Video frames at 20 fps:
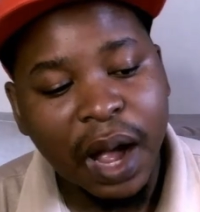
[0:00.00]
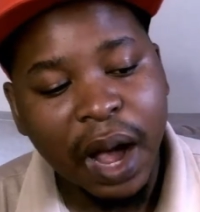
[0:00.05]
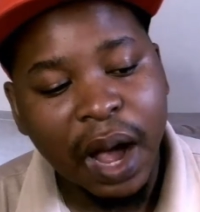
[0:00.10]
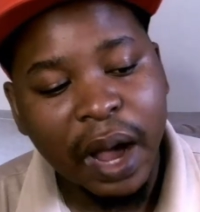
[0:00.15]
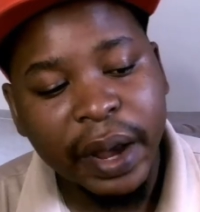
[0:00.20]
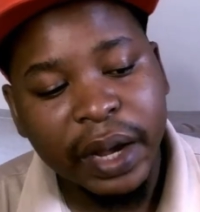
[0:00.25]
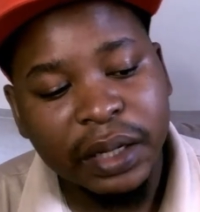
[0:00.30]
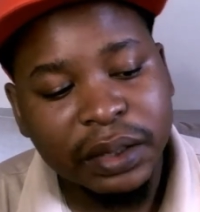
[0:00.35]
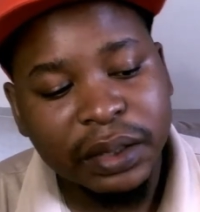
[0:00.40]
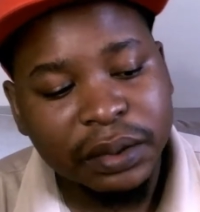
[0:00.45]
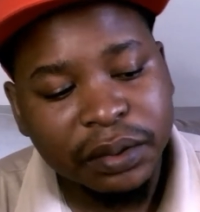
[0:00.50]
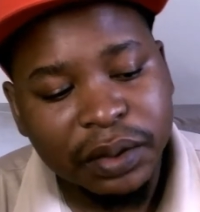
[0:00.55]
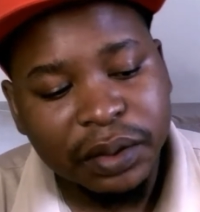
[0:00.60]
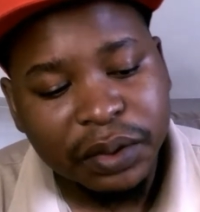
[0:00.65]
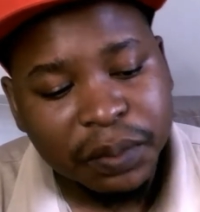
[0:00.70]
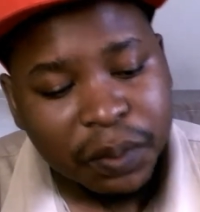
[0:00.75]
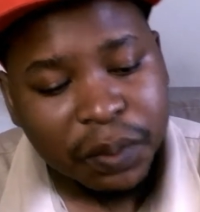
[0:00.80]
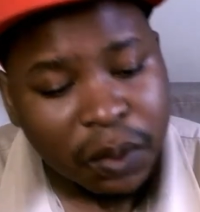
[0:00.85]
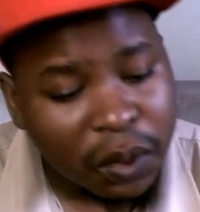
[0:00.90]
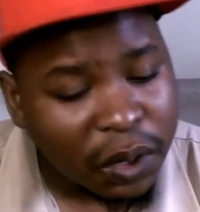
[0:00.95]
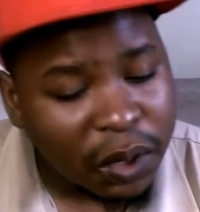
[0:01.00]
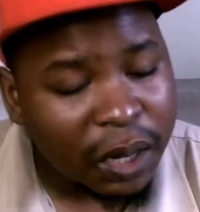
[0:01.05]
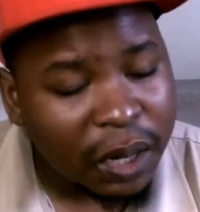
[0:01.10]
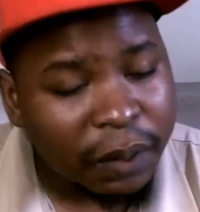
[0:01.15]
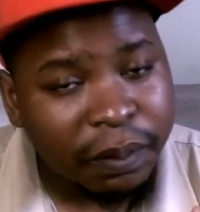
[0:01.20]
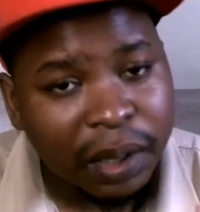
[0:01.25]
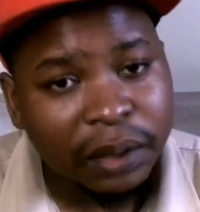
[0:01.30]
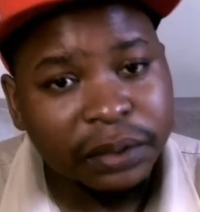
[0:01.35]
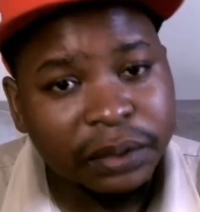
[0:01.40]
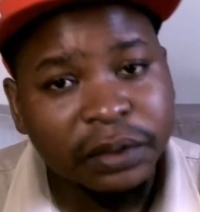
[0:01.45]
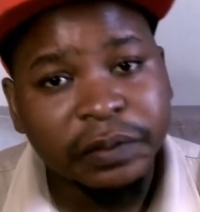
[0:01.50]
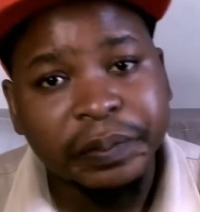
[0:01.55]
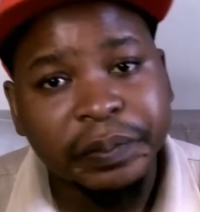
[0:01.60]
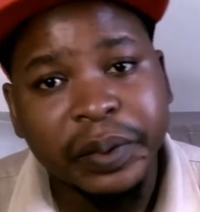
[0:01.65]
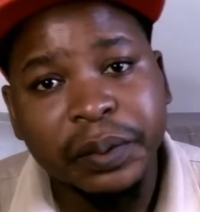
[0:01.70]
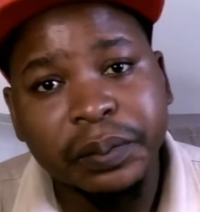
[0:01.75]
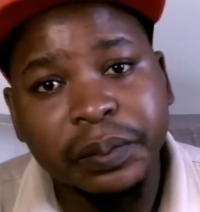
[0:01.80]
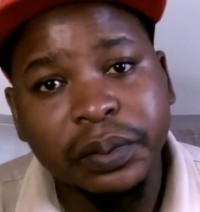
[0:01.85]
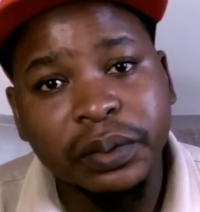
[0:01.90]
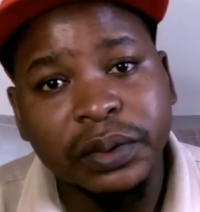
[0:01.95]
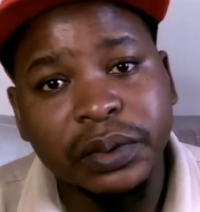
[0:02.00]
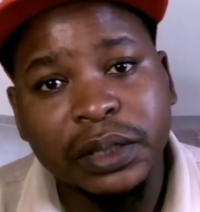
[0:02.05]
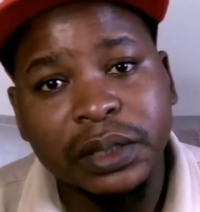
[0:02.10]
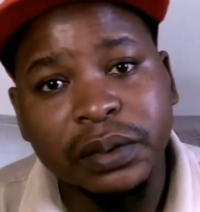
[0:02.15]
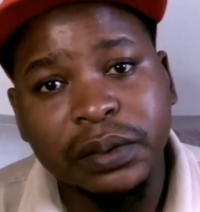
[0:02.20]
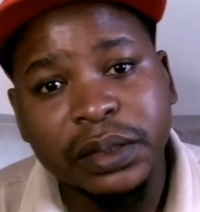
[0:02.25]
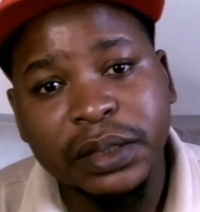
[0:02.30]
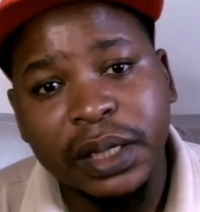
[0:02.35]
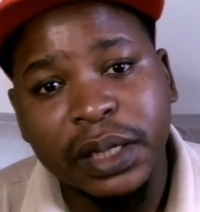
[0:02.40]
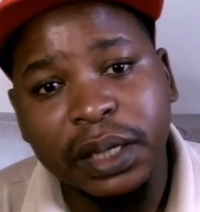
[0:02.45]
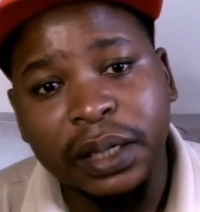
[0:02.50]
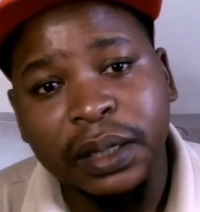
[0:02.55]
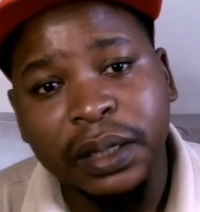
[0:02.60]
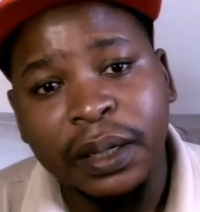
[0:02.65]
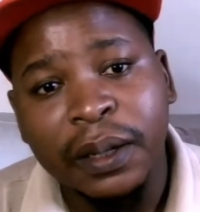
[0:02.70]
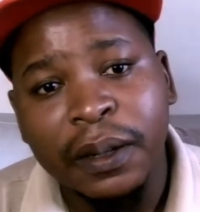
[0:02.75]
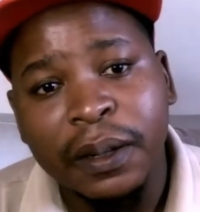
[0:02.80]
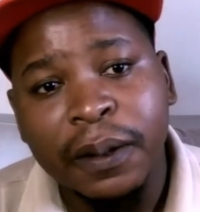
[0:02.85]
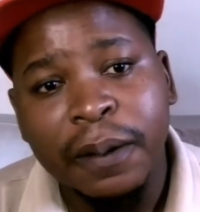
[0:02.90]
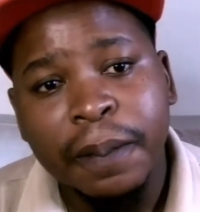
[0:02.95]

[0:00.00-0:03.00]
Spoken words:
hire a small amount of people. They will take